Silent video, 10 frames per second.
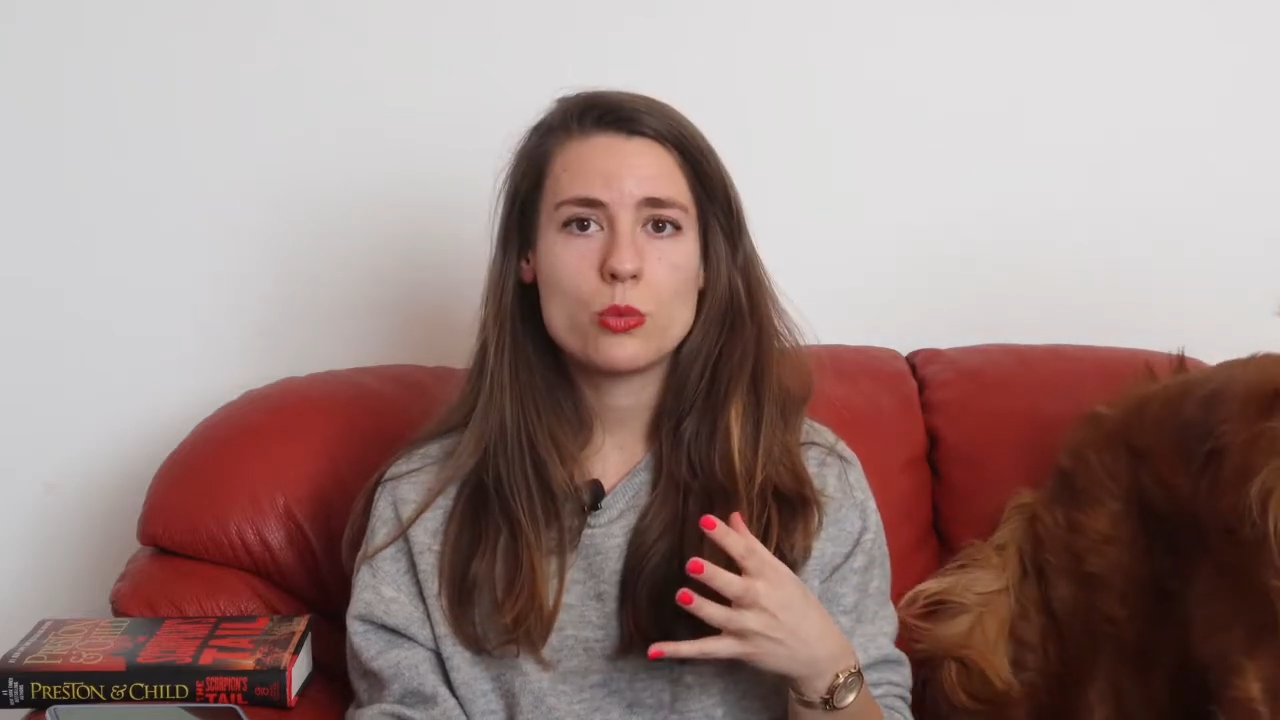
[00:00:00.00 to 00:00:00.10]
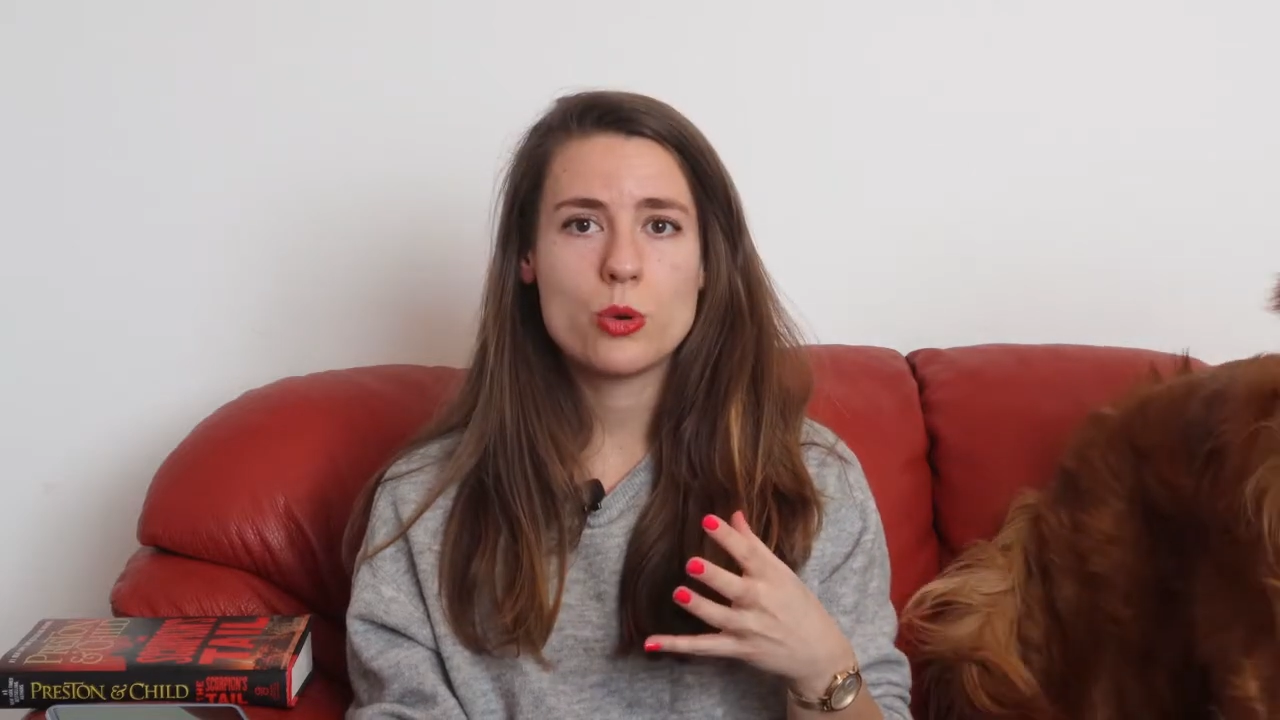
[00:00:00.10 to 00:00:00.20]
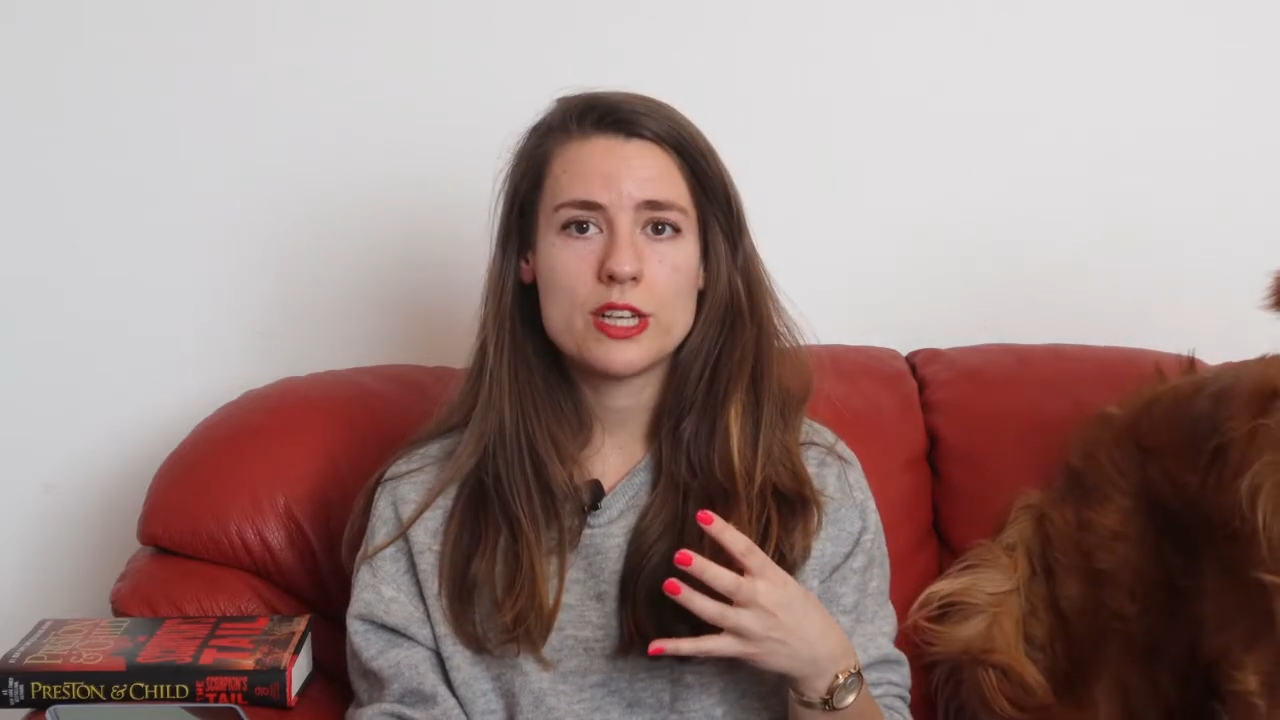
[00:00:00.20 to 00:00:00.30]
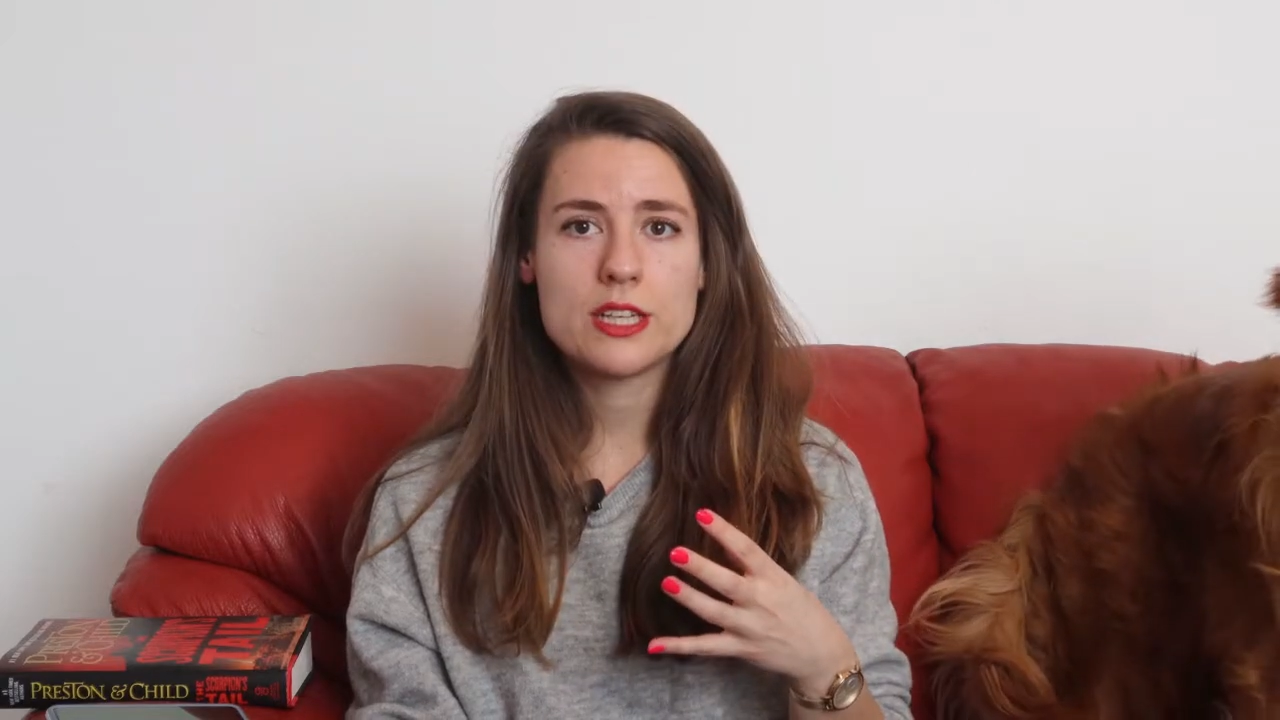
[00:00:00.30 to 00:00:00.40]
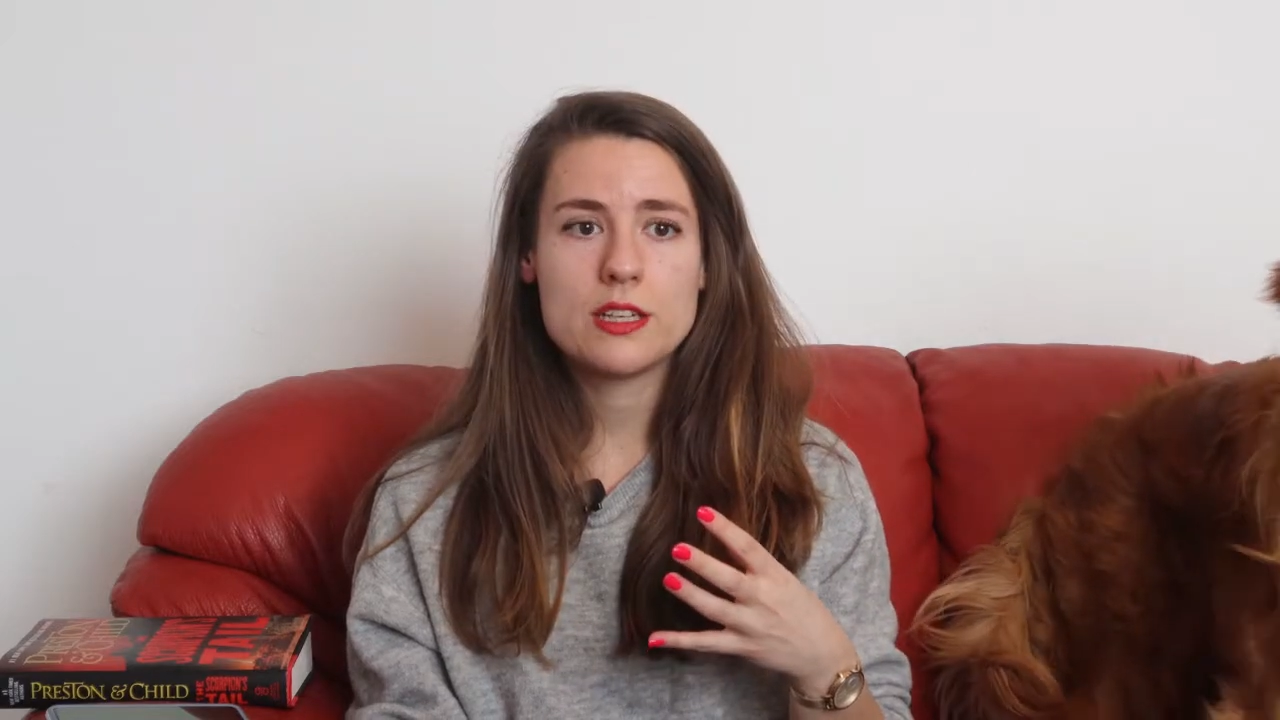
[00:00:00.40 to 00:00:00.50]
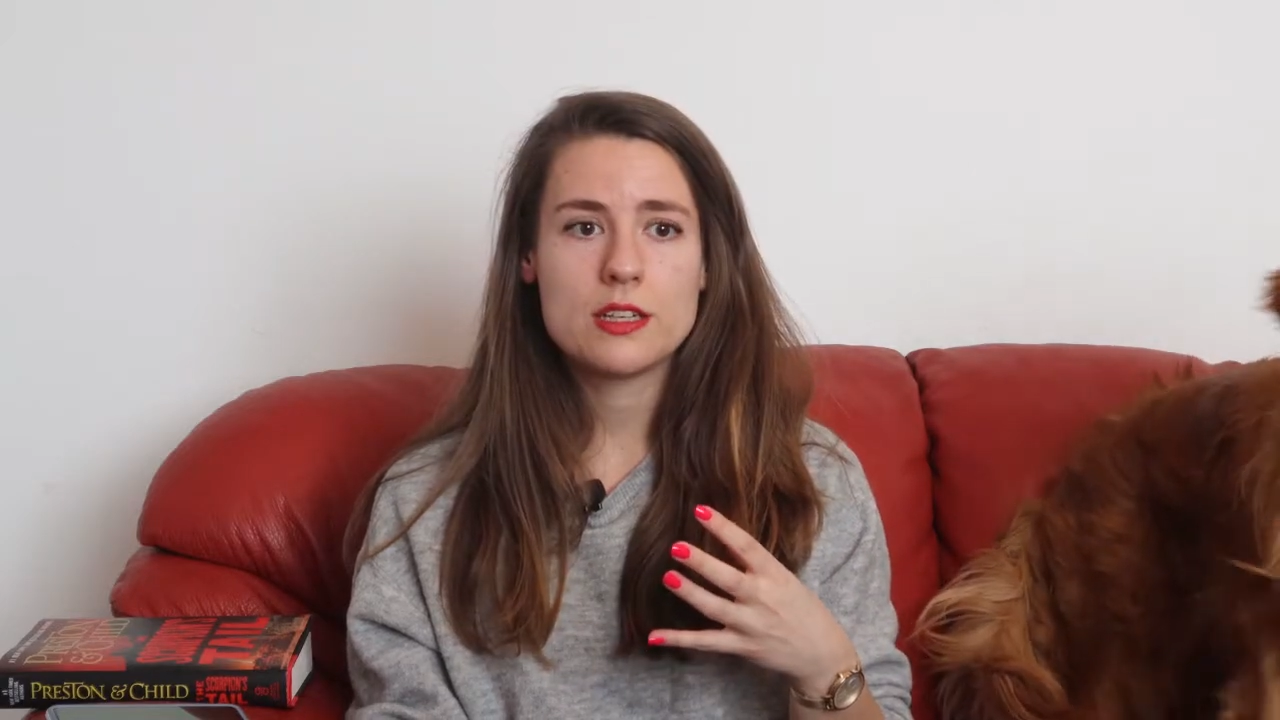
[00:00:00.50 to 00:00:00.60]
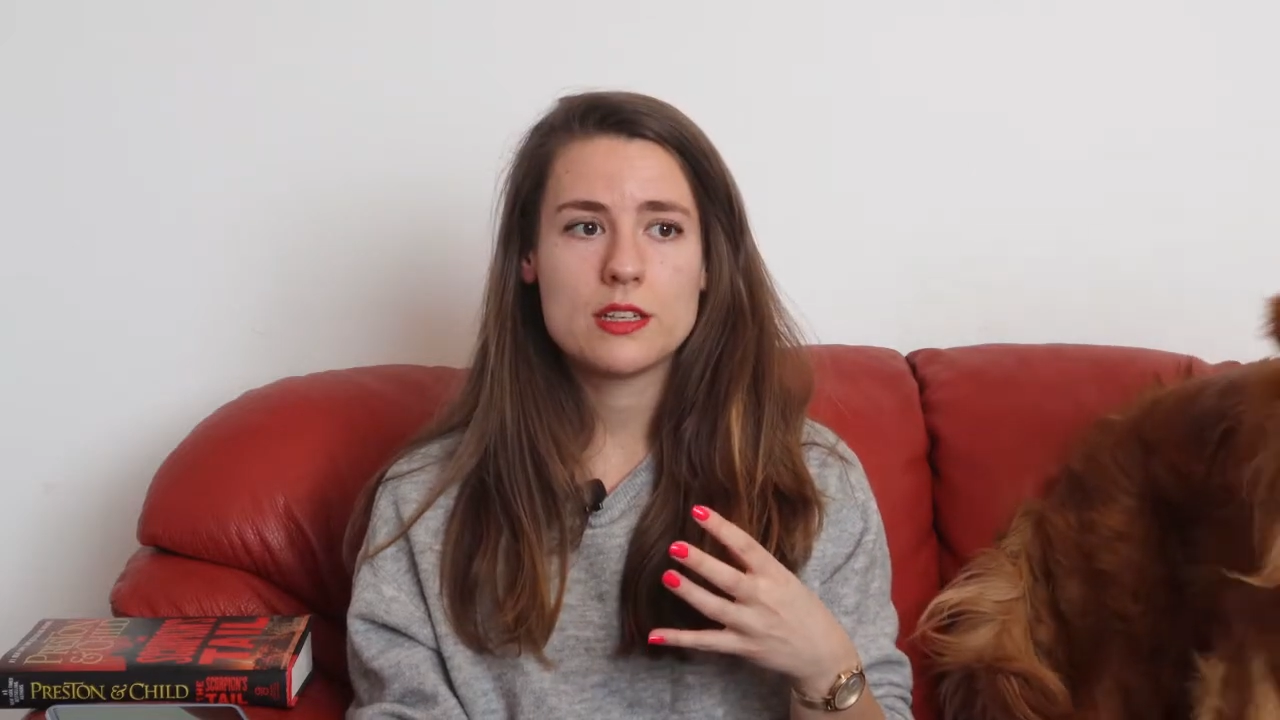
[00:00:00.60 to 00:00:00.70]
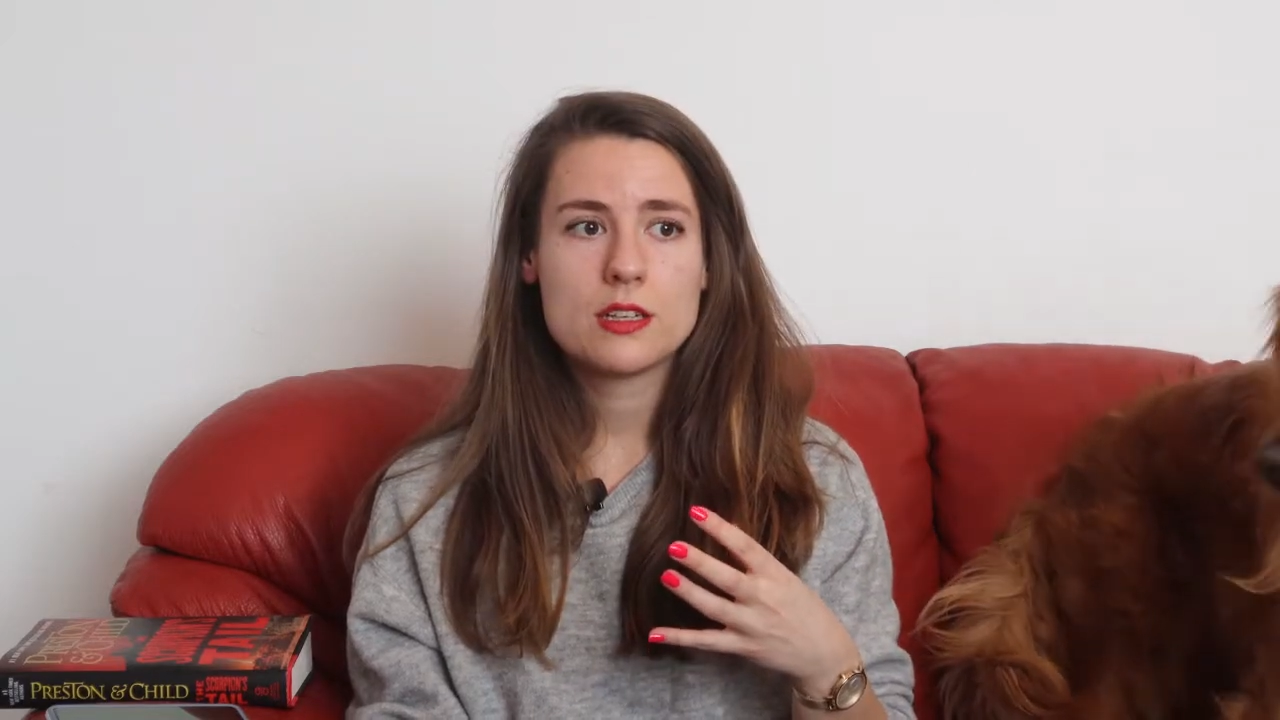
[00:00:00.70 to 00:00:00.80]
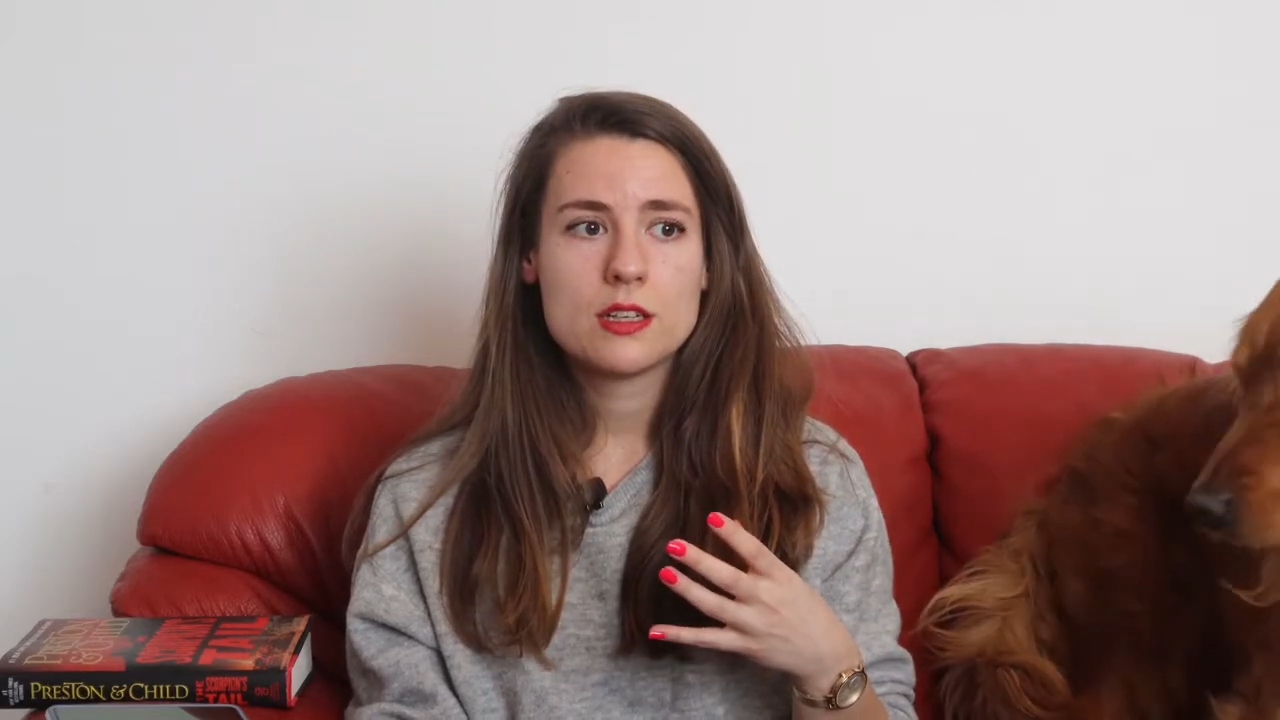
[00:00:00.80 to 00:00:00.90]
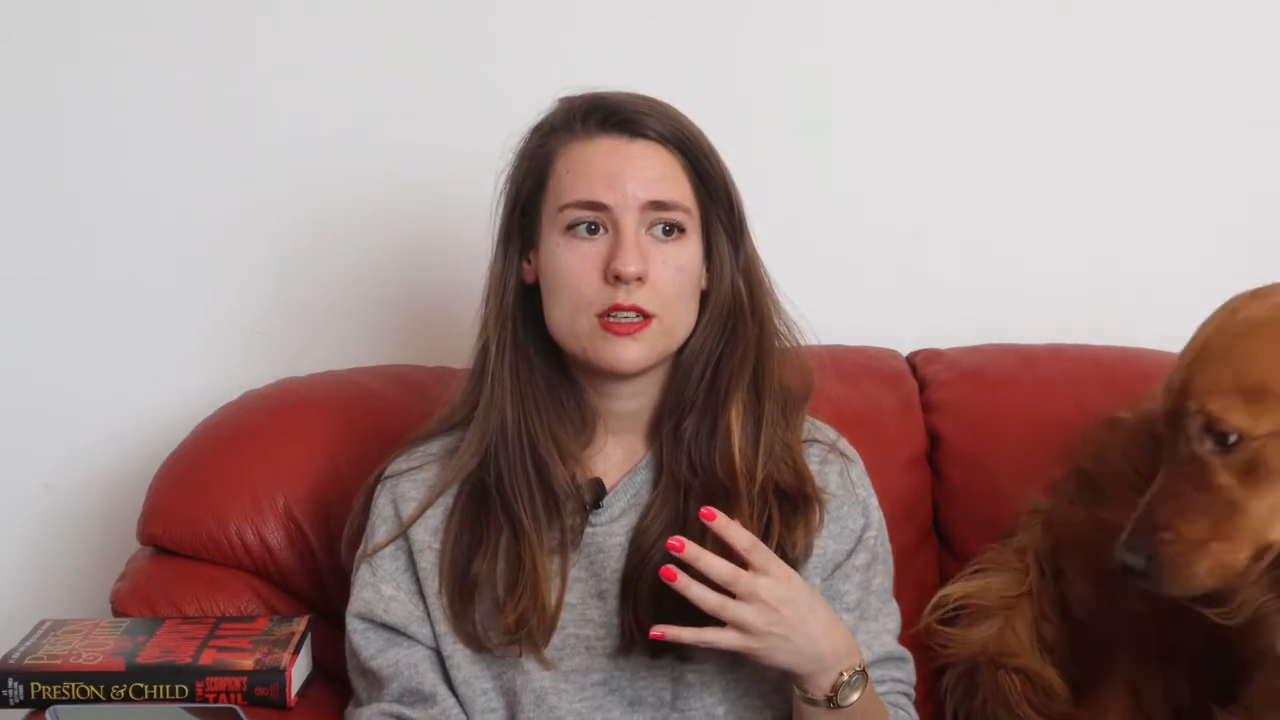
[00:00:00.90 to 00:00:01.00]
one